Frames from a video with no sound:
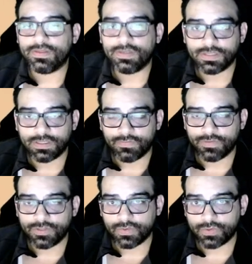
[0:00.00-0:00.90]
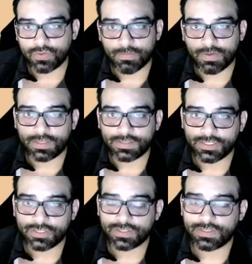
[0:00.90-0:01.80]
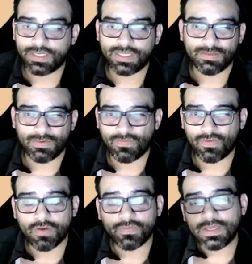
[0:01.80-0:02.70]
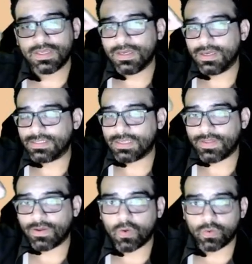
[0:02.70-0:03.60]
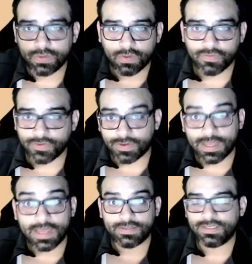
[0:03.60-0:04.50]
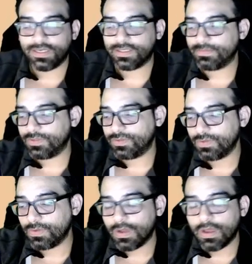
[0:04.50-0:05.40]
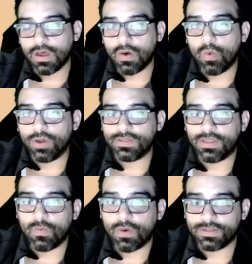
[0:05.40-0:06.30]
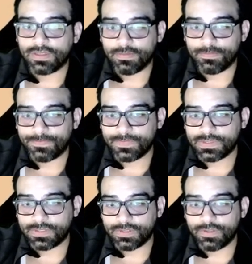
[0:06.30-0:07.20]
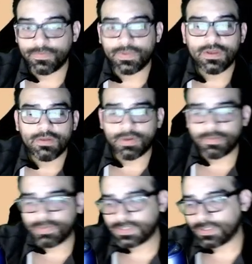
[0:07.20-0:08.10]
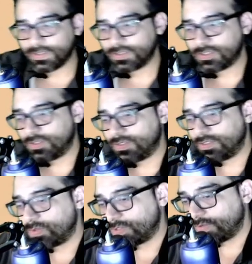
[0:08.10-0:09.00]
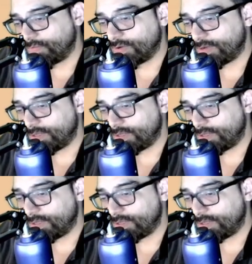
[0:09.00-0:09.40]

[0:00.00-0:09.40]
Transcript: these individuals who are politicians, they get them involved. That's how they hold it over their head to get them to do what they want them to do. But basically this was a very